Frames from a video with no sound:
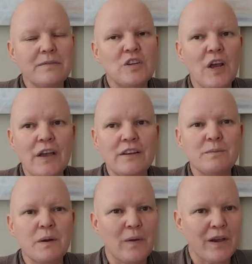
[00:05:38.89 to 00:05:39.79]

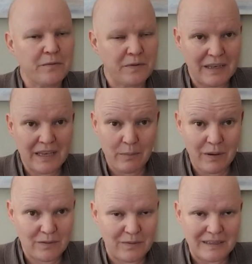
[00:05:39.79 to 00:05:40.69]
changed my way of thinking
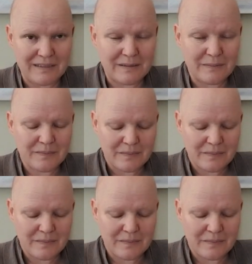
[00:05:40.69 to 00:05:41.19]
about things.